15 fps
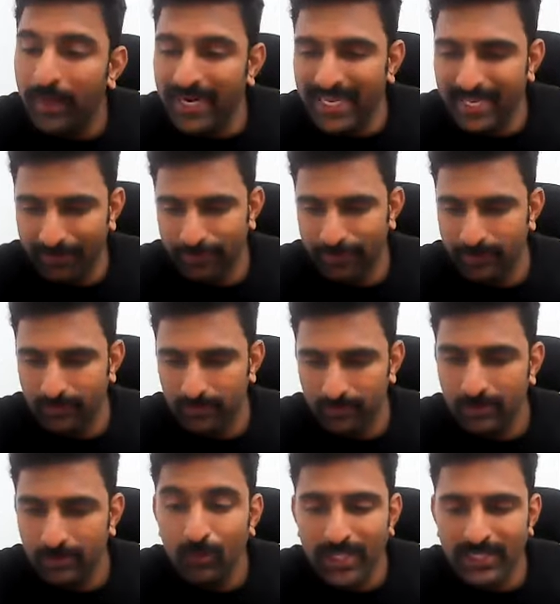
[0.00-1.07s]
PDF?
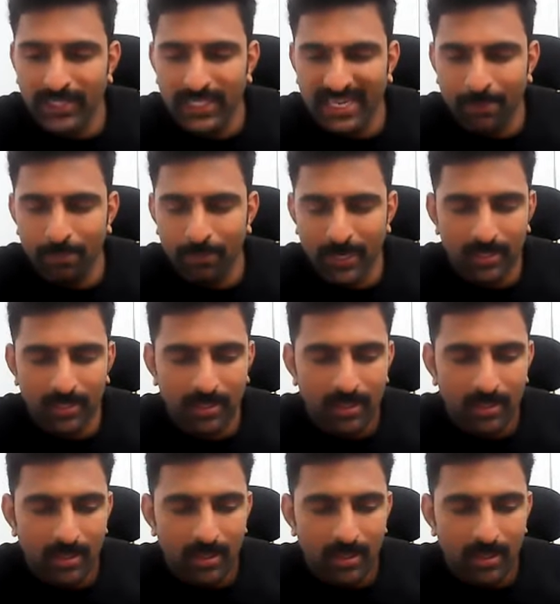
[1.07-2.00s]
What is the template?